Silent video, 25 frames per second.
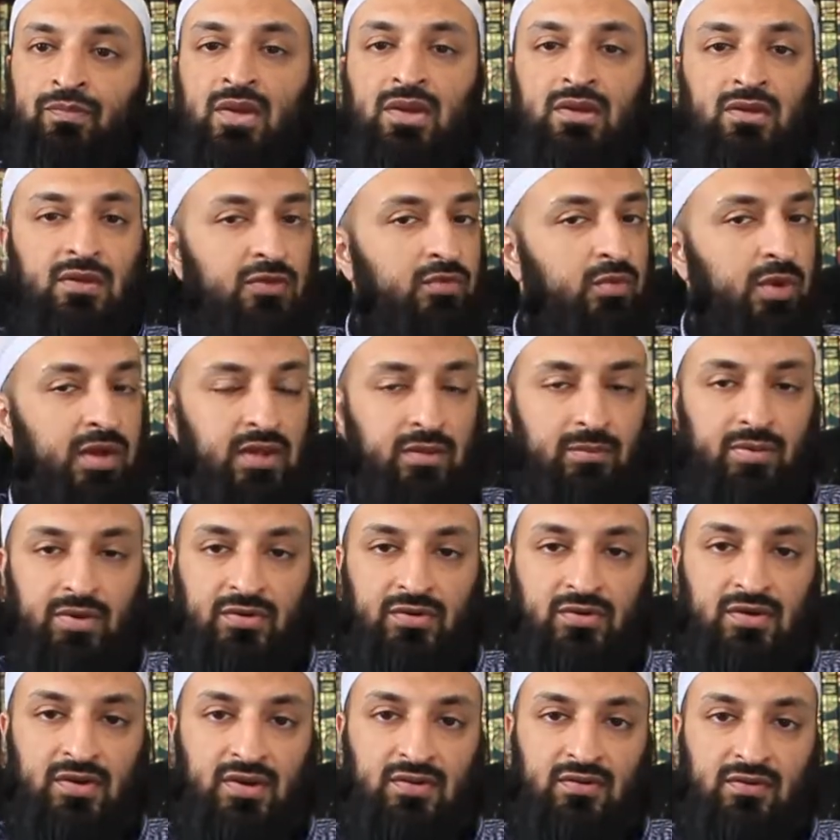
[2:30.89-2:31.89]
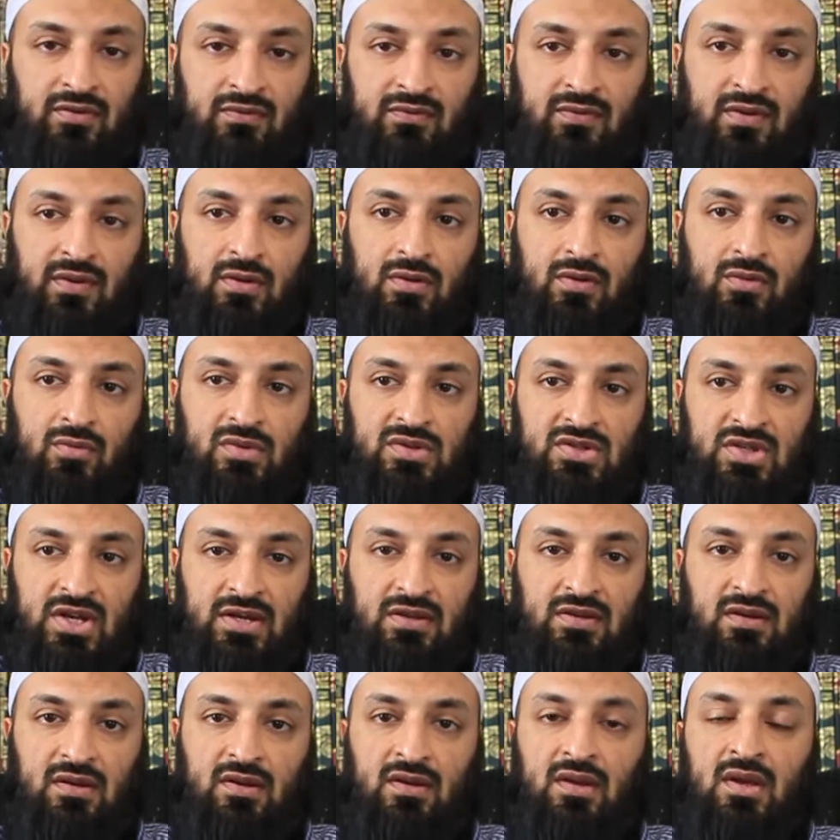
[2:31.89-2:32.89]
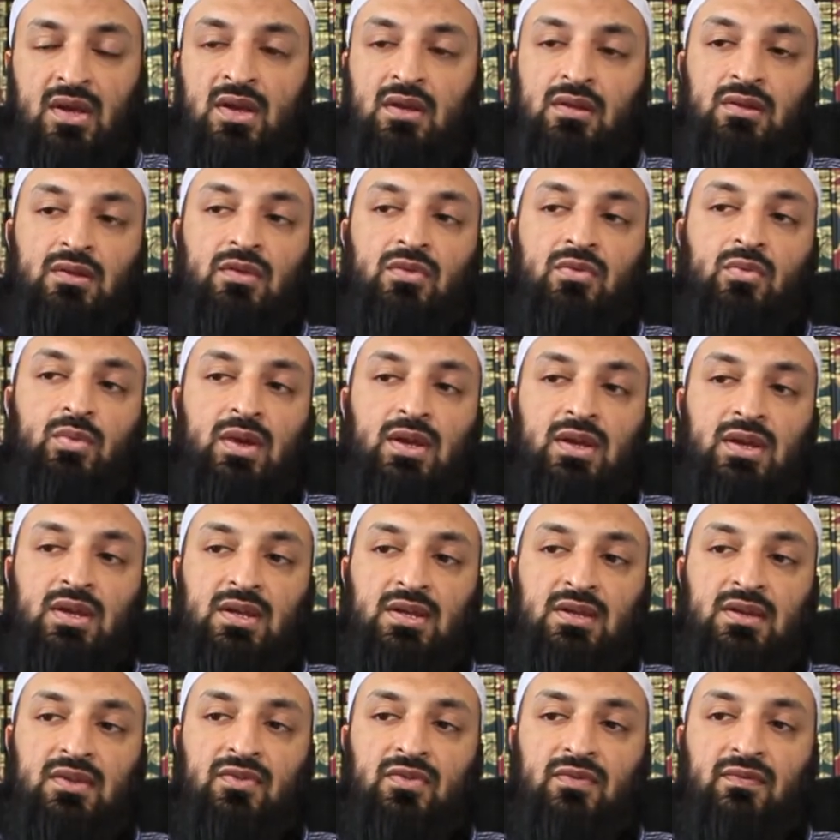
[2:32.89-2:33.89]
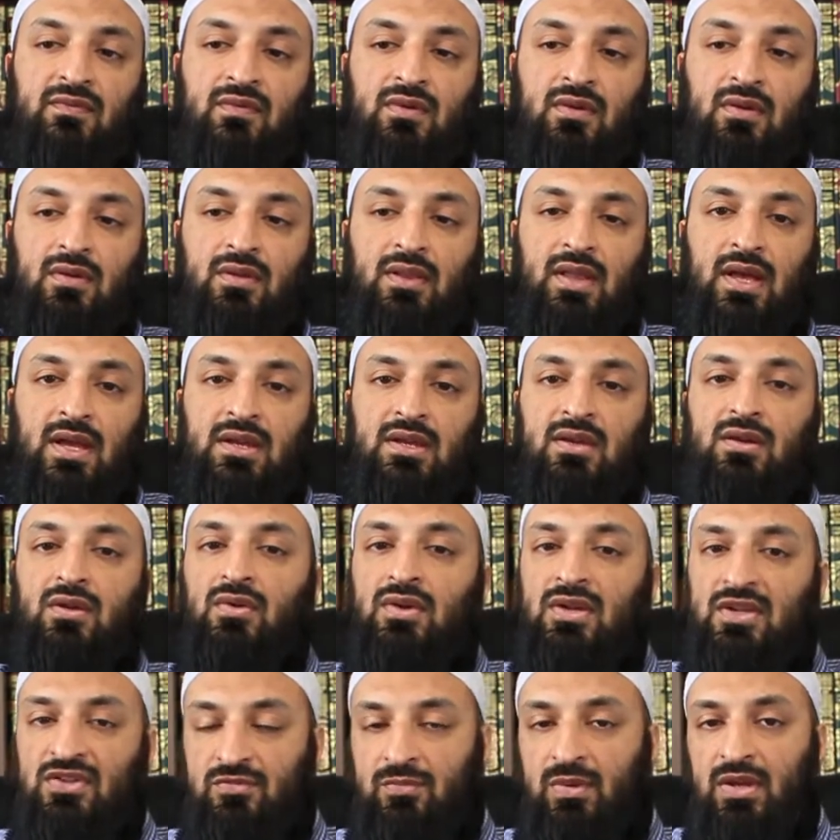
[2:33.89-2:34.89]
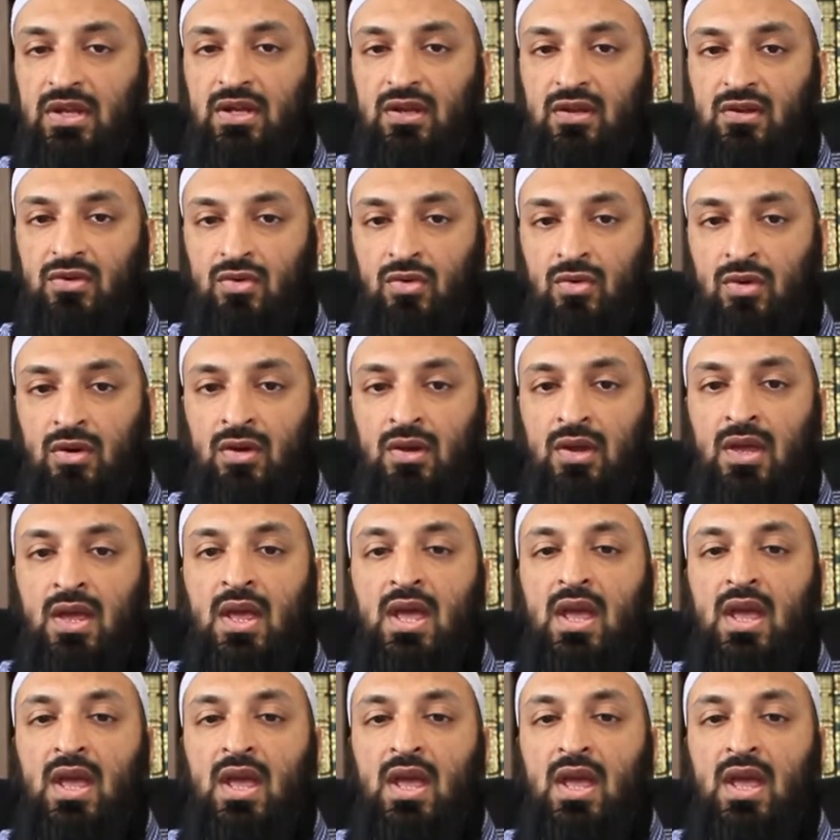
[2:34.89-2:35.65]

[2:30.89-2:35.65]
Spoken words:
This way the person doesn't feel rejected. This way he doesn't feel like, he's being ignored.